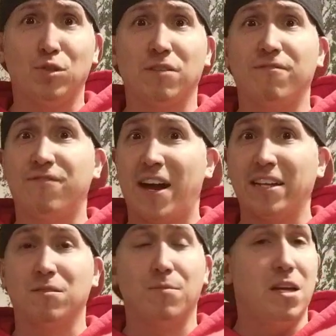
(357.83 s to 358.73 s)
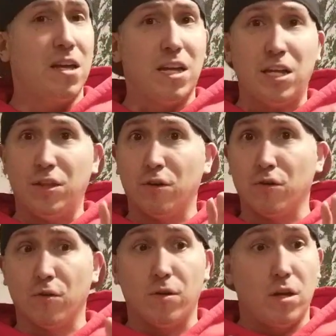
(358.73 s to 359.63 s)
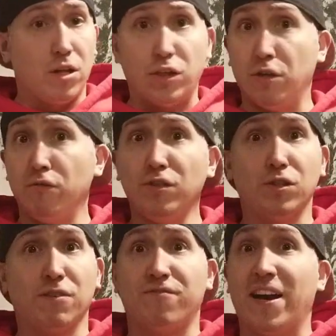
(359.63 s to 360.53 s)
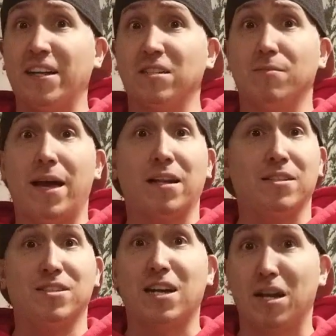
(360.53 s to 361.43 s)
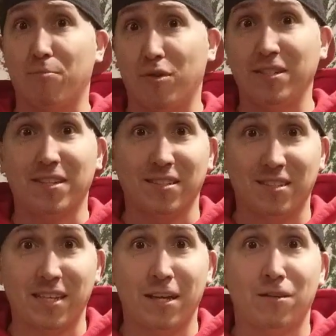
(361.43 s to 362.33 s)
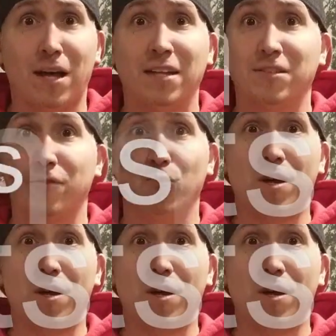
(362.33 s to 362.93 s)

You can find them either used, you can find them at a discounted price on sale on different